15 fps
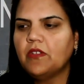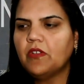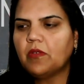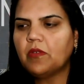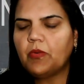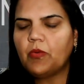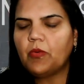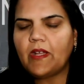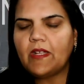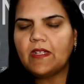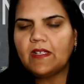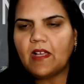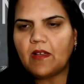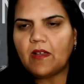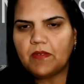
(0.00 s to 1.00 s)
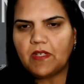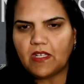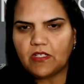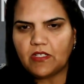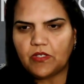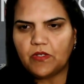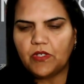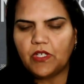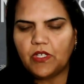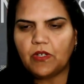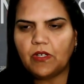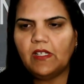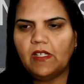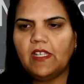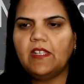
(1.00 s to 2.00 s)
you are providing updates to
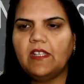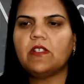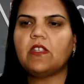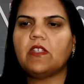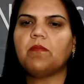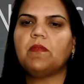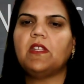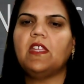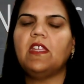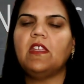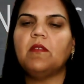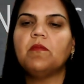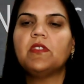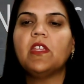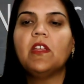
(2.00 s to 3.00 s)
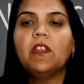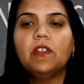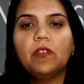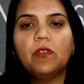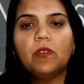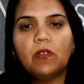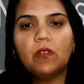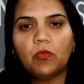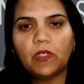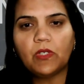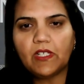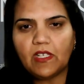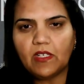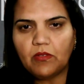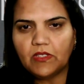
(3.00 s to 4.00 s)
your leadership teams, you are
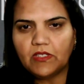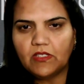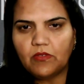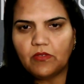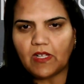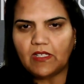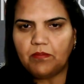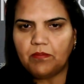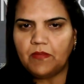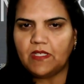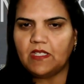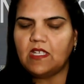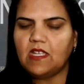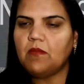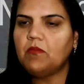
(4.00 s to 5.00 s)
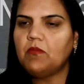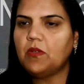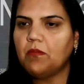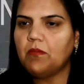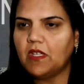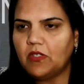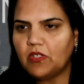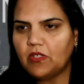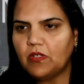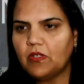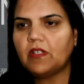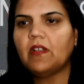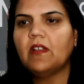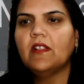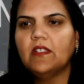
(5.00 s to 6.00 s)
working with the development team to make
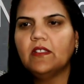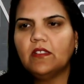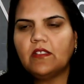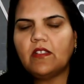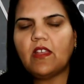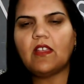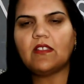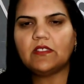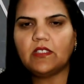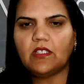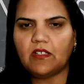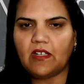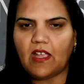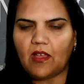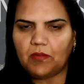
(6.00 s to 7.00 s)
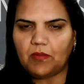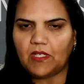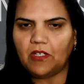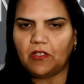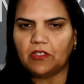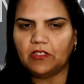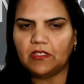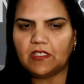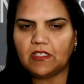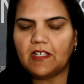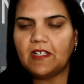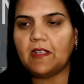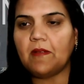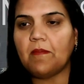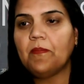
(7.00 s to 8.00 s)
sure the tasks are happening on the
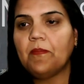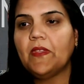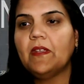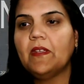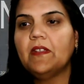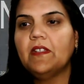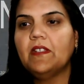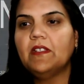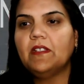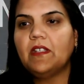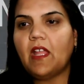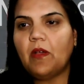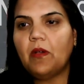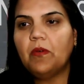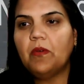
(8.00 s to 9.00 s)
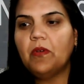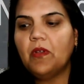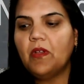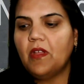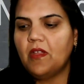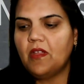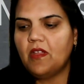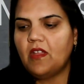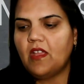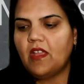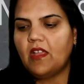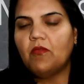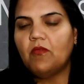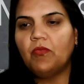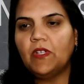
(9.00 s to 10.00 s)
time. Now,
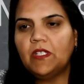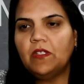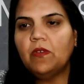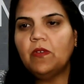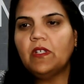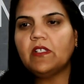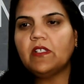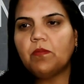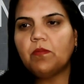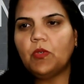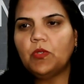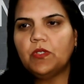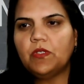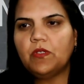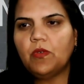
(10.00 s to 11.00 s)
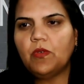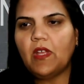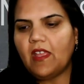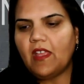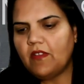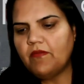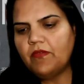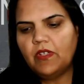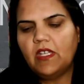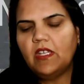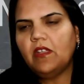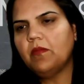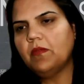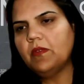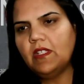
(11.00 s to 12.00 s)
when you are exposed to
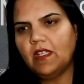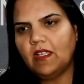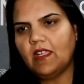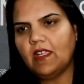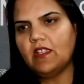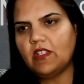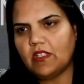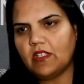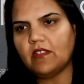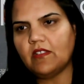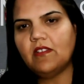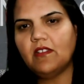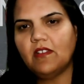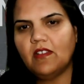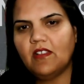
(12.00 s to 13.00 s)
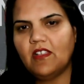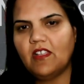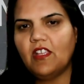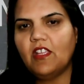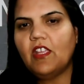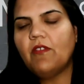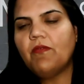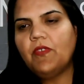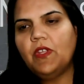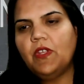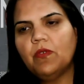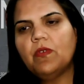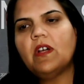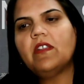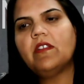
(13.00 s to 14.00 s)
every communication, if
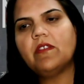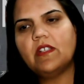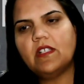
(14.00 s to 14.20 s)
you are